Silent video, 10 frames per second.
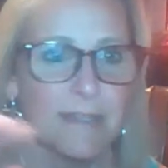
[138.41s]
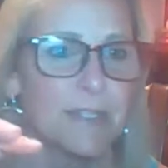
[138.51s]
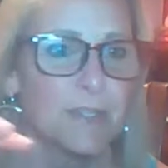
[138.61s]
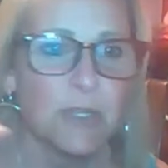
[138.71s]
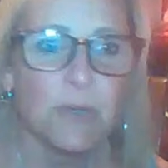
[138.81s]

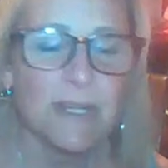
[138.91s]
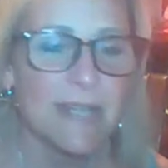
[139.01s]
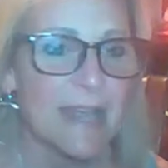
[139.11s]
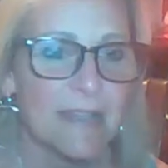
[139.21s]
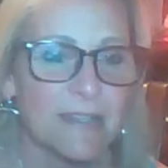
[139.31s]
you're
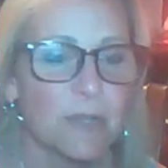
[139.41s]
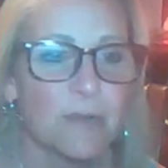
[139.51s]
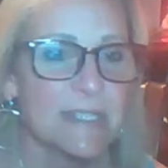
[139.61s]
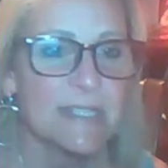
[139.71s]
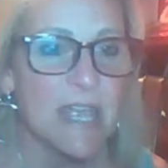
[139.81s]

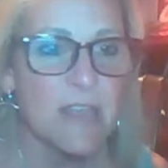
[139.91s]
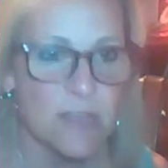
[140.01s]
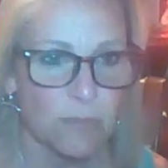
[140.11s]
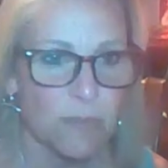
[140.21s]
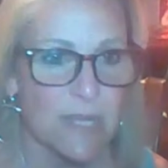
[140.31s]
in day
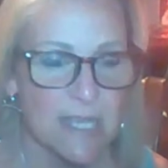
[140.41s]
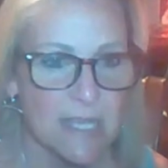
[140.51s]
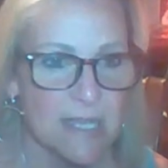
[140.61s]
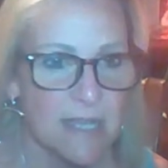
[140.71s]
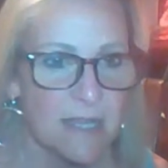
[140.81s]

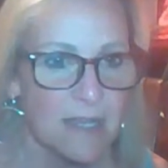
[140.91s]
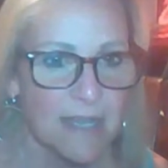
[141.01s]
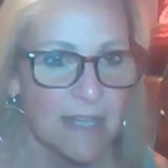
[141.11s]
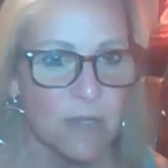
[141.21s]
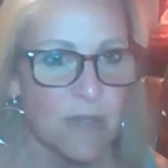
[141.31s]
3
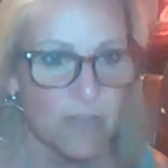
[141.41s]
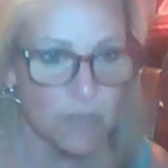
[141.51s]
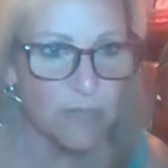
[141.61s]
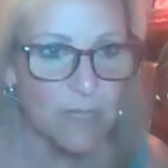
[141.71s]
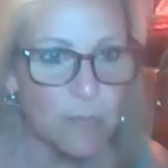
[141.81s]
and you
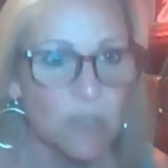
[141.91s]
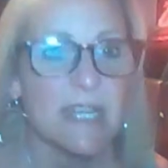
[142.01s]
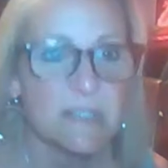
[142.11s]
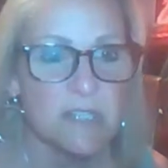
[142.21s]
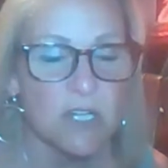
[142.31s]
have 3 more
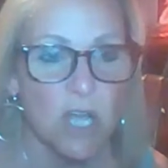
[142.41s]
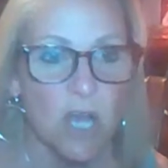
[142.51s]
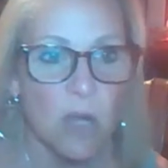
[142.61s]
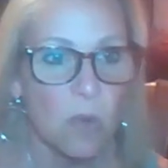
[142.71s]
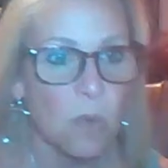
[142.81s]
days to
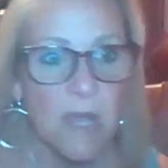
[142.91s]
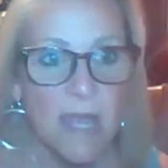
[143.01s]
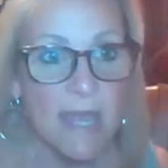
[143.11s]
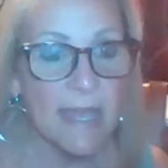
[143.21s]
go.